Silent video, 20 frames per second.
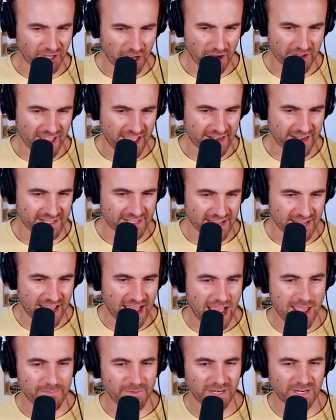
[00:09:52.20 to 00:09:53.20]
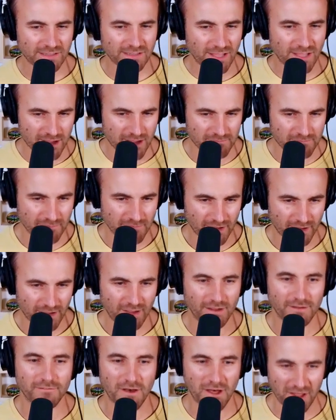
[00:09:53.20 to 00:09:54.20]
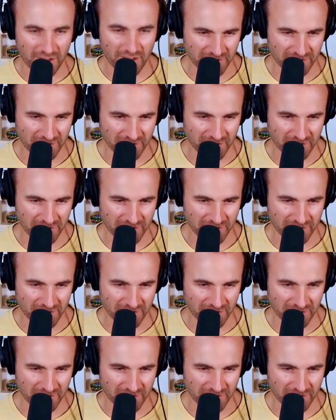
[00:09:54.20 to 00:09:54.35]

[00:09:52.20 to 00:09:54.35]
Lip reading: Yetis, I'm an alum of Olive